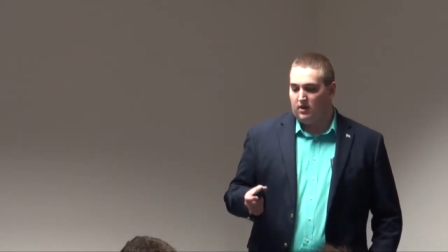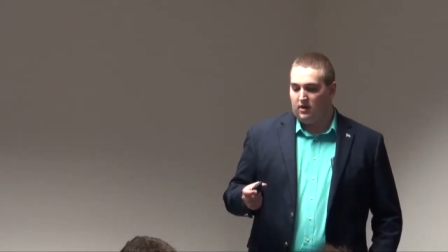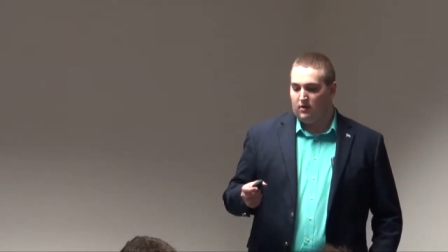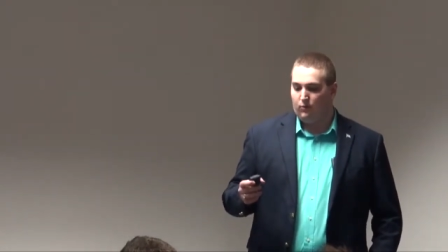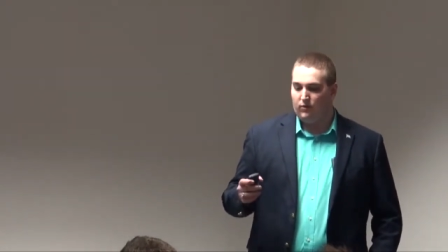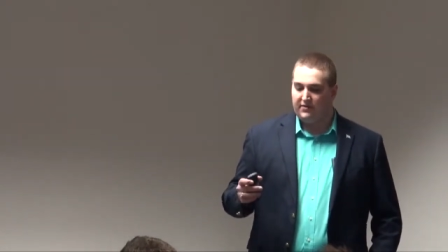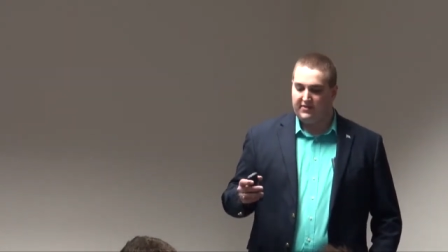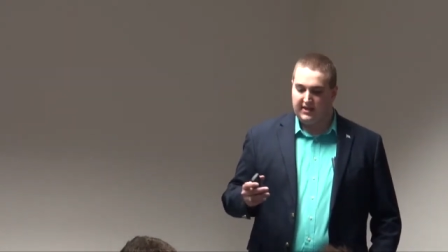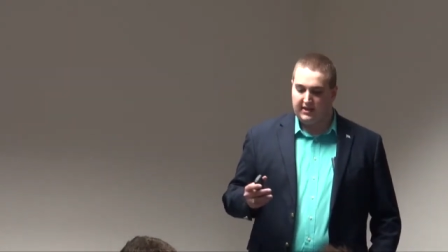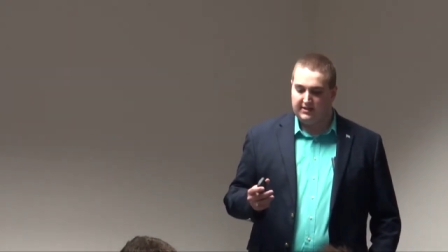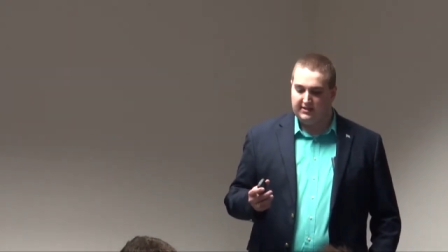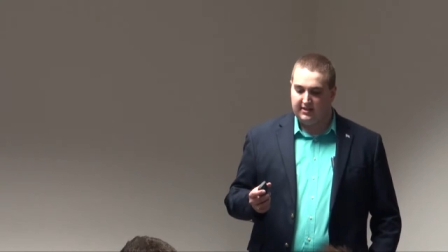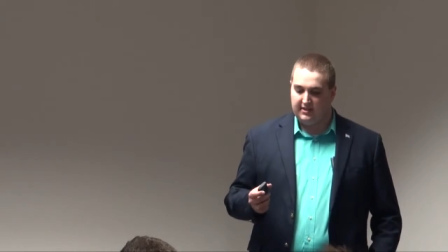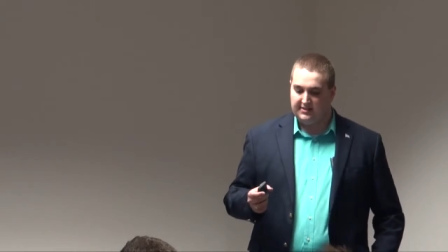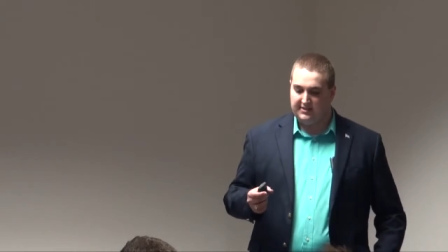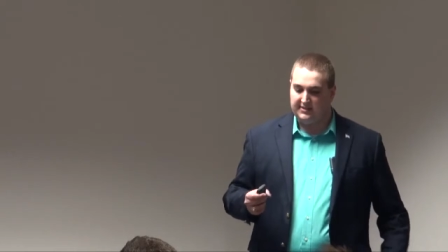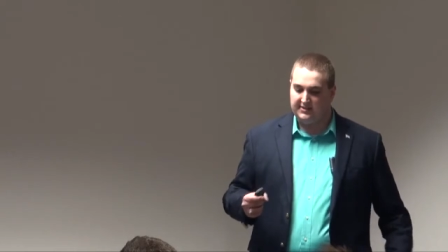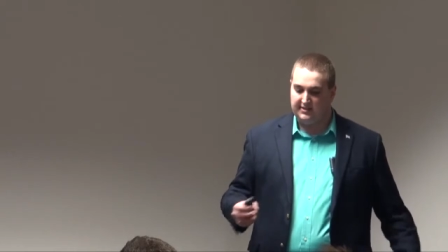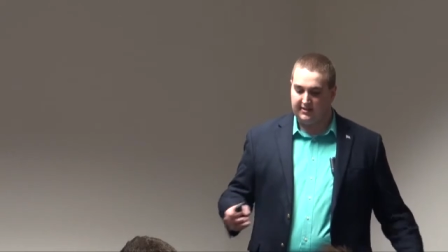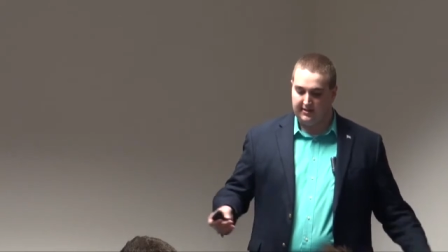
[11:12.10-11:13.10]
And what that
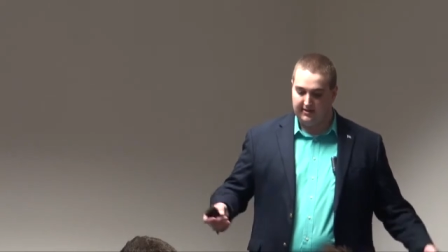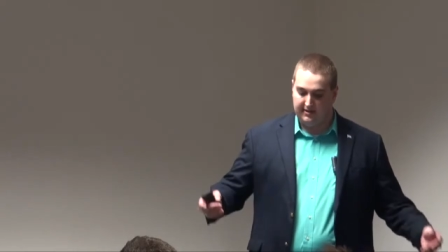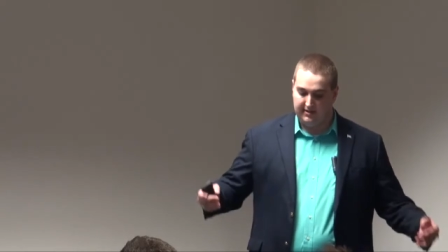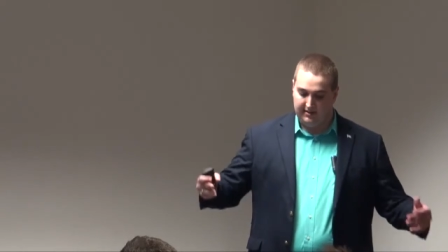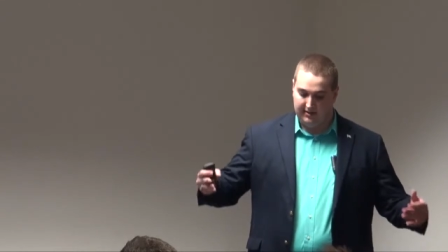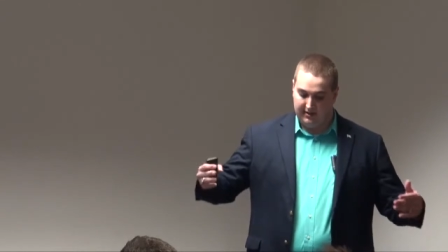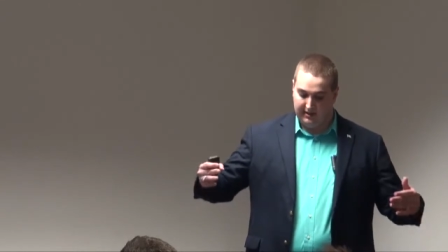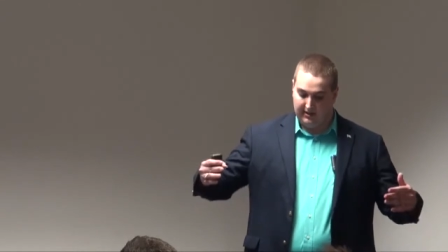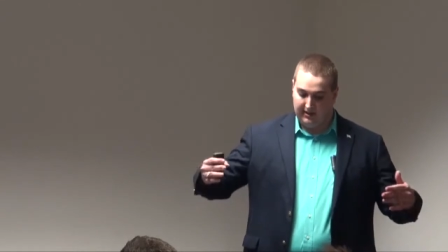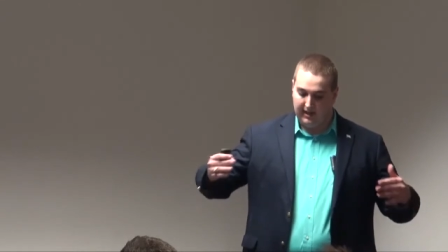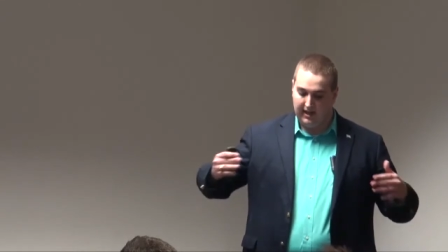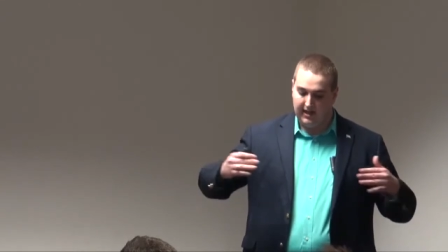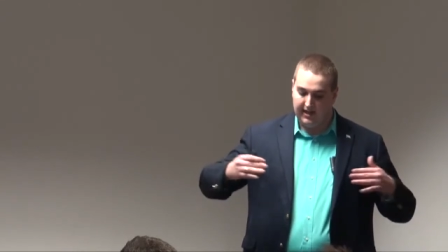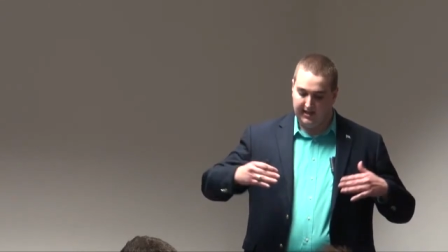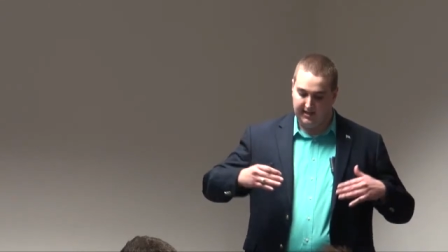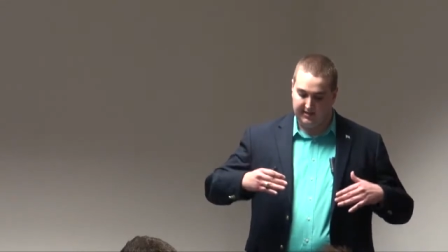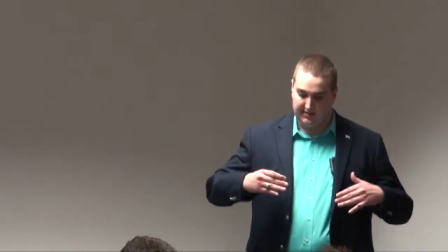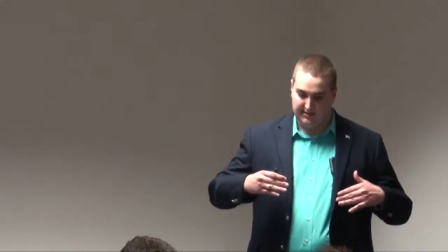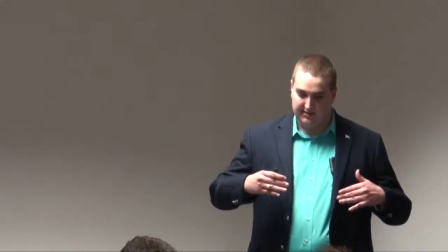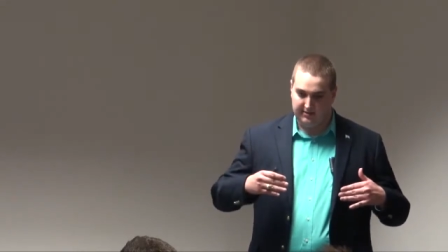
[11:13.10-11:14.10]
does is it
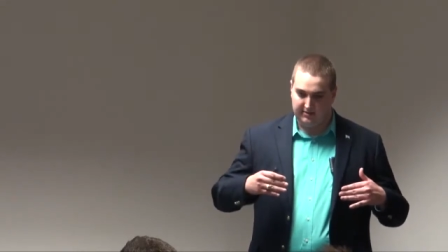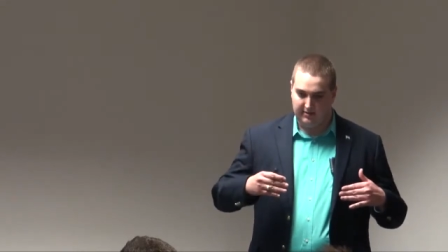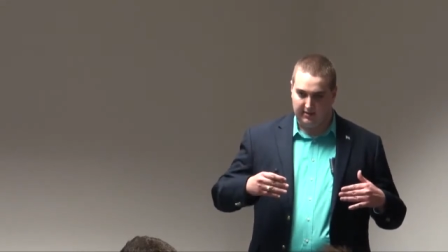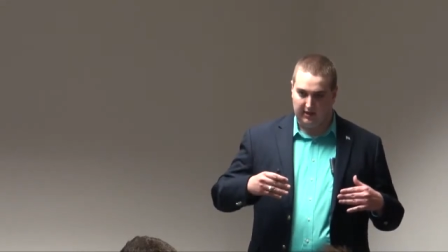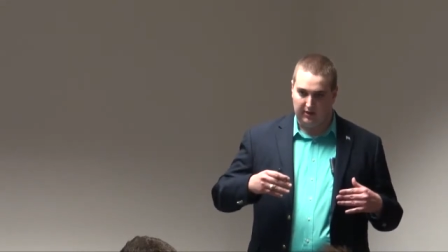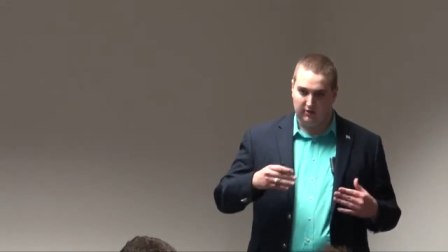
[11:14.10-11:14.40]
aligns the